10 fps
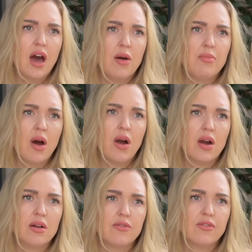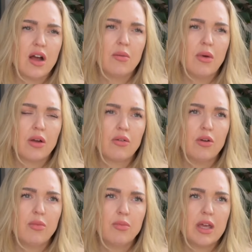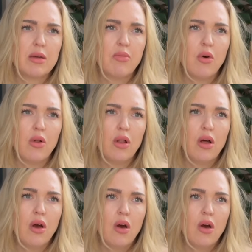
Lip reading: apart from a group of people